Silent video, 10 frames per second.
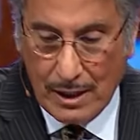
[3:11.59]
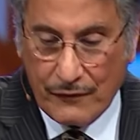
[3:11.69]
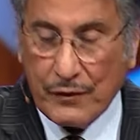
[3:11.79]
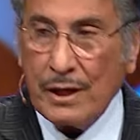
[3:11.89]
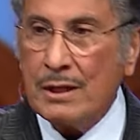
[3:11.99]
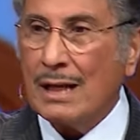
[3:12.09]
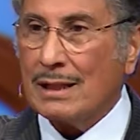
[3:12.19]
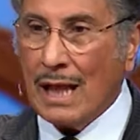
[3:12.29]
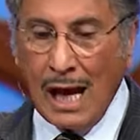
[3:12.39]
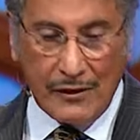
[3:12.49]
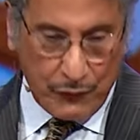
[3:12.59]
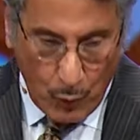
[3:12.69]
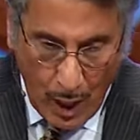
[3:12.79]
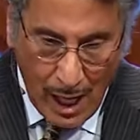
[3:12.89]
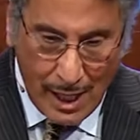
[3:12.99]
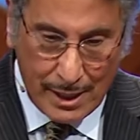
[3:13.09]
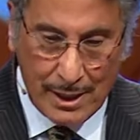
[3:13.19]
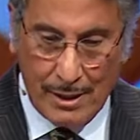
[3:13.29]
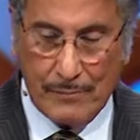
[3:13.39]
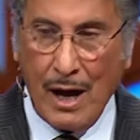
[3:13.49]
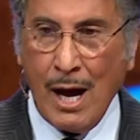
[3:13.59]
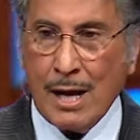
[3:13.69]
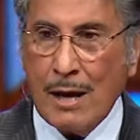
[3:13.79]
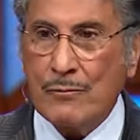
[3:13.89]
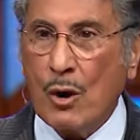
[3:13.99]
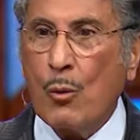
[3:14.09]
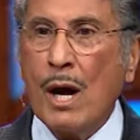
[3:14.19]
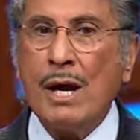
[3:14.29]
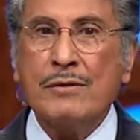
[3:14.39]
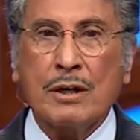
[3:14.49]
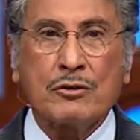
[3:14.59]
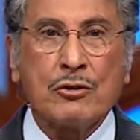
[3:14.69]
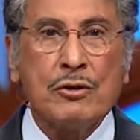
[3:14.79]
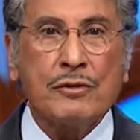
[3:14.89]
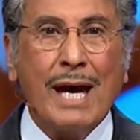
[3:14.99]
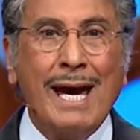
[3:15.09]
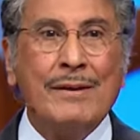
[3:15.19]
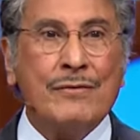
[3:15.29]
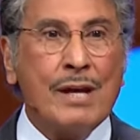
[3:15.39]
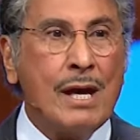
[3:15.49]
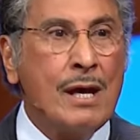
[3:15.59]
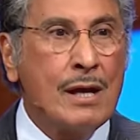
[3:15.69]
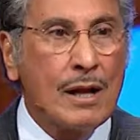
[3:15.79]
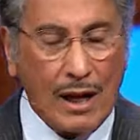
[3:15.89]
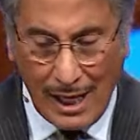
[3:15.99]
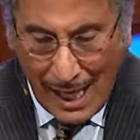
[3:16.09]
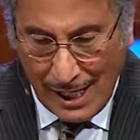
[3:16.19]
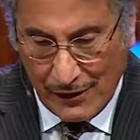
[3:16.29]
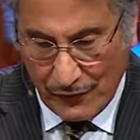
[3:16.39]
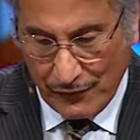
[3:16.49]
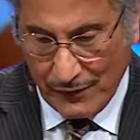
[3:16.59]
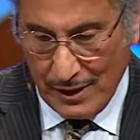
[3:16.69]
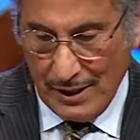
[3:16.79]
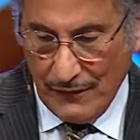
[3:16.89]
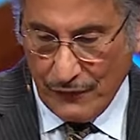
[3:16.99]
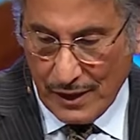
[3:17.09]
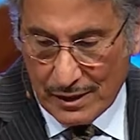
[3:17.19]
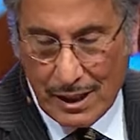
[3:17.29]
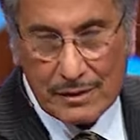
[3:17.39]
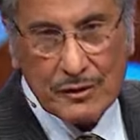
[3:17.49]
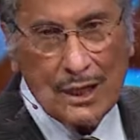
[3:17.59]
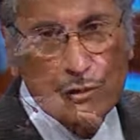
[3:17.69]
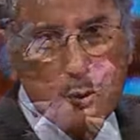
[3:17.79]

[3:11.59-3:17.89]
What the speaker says: Fear not life. Why? I am the way, the truth, and the life. Fear not death.